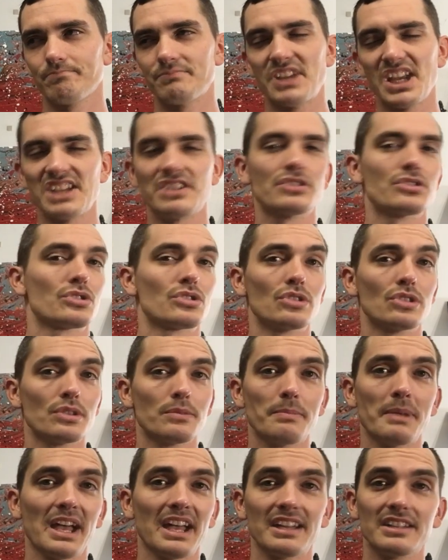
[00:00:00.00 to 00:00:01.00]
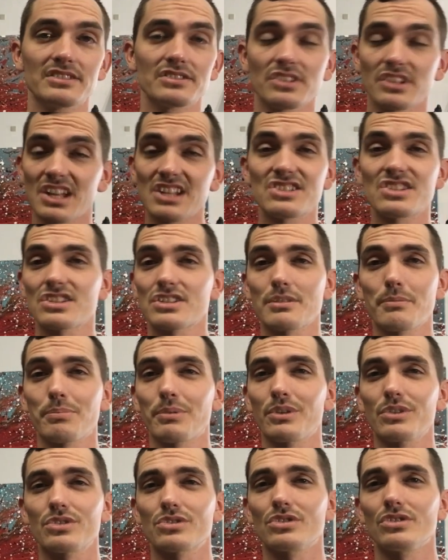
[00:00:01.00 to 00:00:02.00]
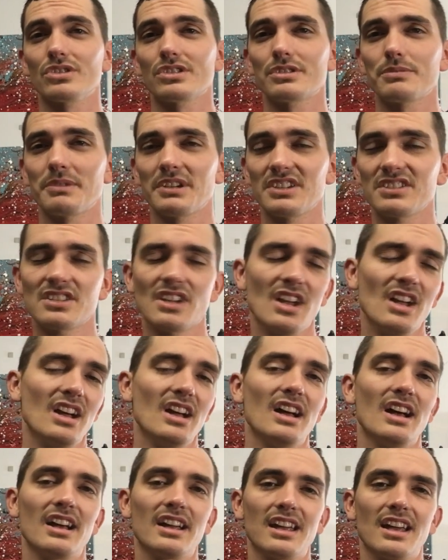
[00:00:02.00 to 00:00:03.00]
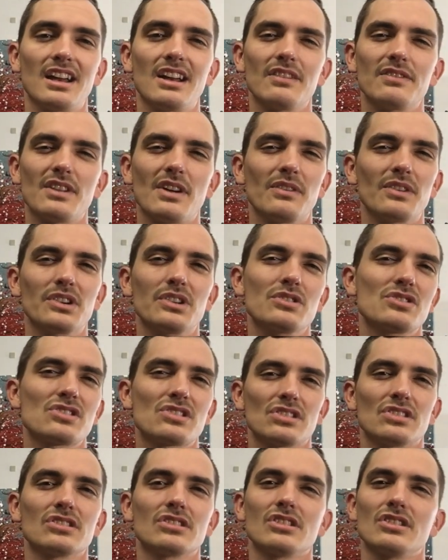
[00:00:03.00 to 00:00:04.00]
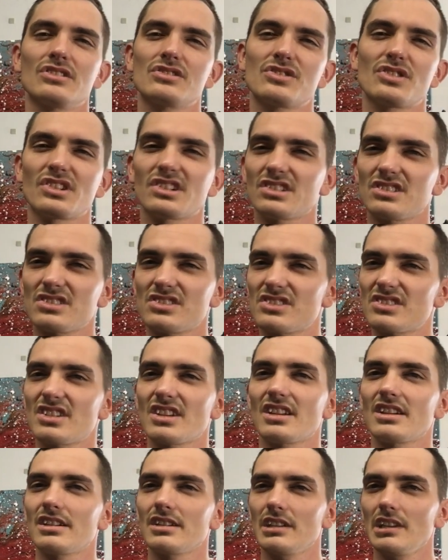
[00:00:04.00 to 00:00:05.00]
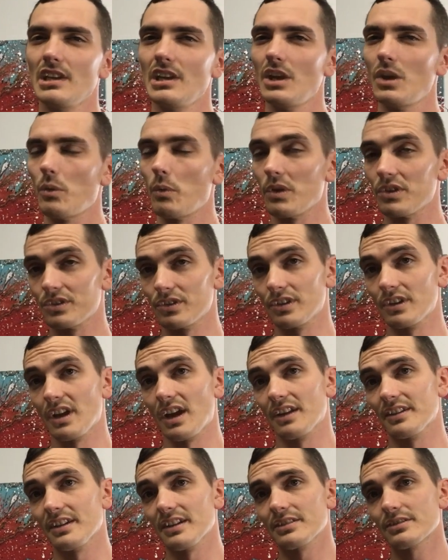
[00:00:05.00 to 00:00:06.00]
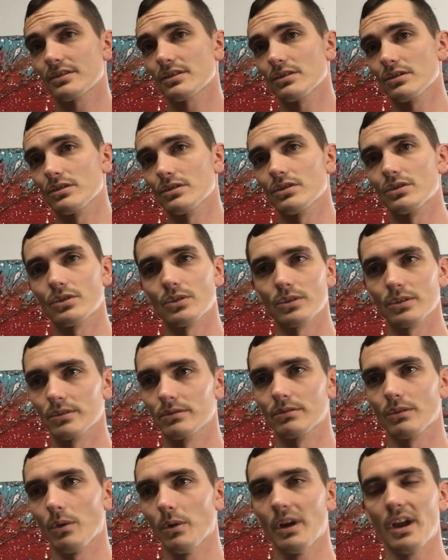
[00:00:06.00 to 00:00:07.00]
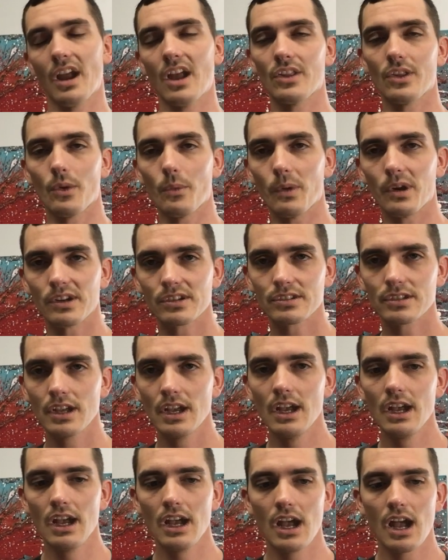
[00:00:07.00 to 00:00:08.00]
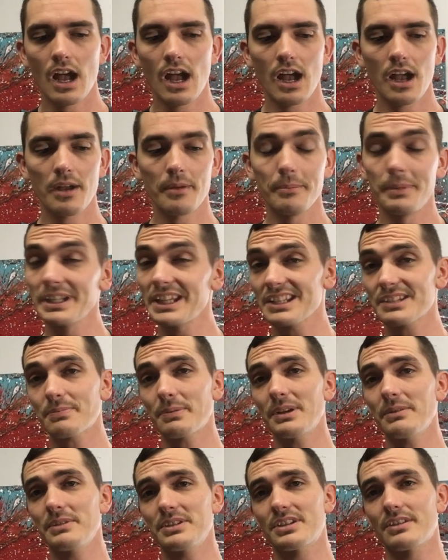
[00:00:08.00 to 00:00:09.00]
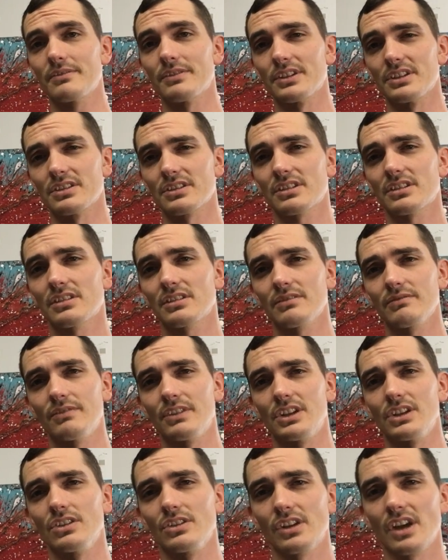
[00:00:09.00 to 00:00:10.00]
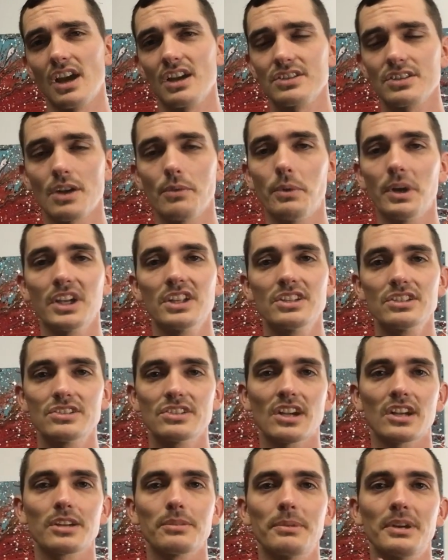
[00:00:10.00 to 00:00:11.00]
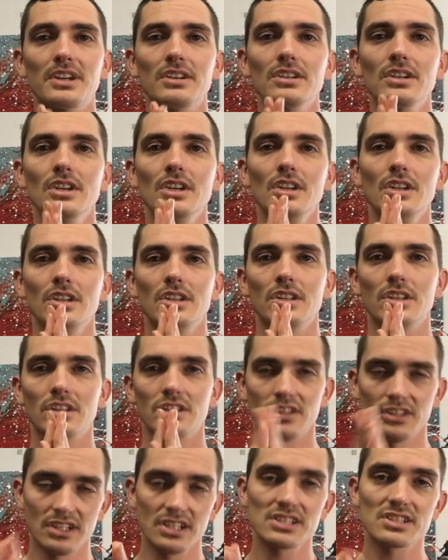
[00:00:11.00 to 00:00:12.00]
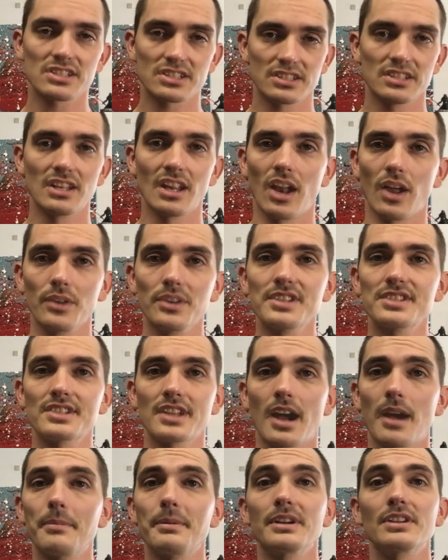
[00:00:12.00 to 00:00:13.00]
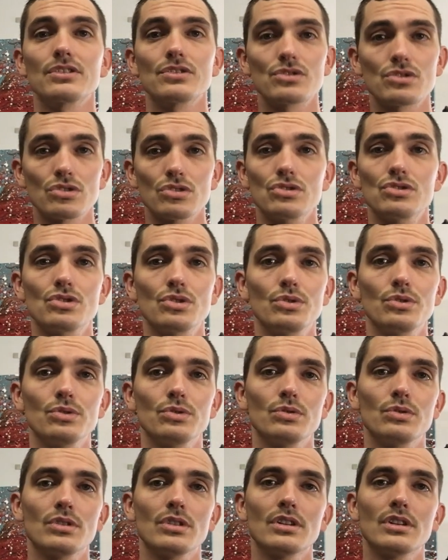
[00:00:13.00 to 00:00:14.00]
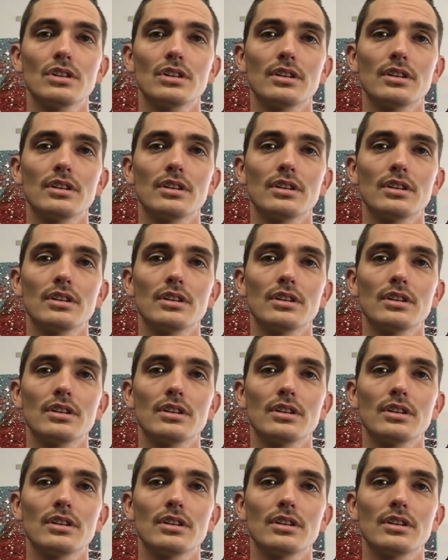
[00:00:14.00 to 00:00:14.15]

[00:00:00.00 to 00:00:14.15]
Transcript: takes to the paint. So that's just a personal experience. Again, I've never used silicone, so I couldn't say whether or not that's good or, or how that works. Uh, but that's pretty much it for this video, guys. I wanted to talk about this, you know, this topic, should you